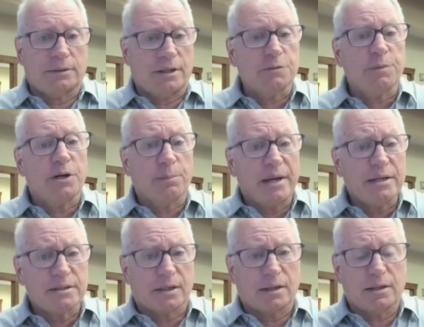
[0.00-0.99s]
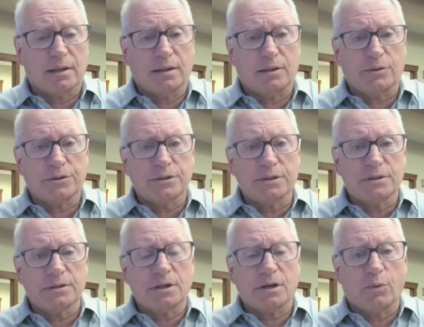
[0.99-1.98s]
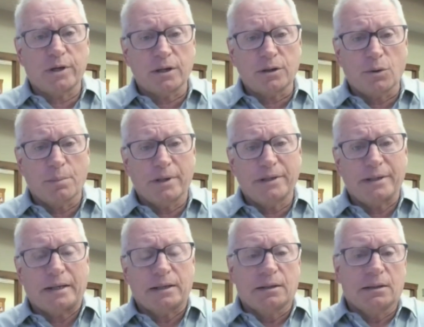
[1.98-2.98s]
It's been amazing. You know, since a week ago Monday,